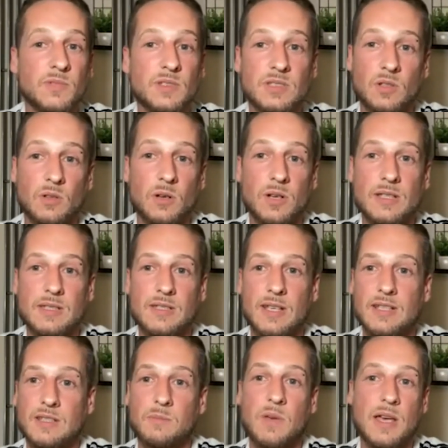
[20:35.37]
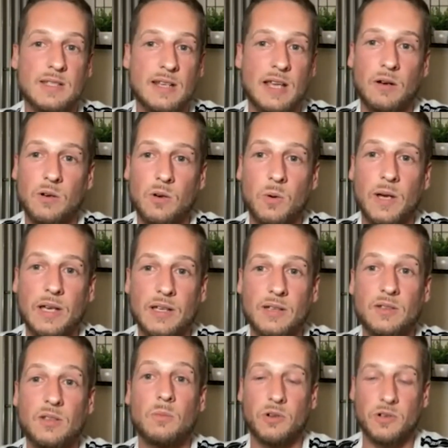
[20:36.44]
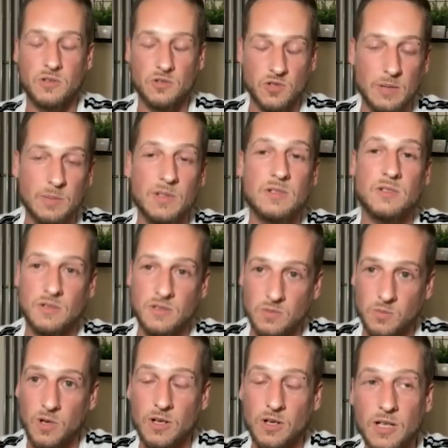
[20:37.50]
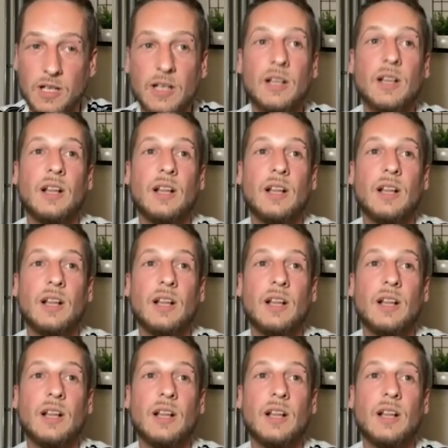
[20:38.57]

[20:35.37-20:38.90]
So it's it's amazing how quick you know modern treatment does work,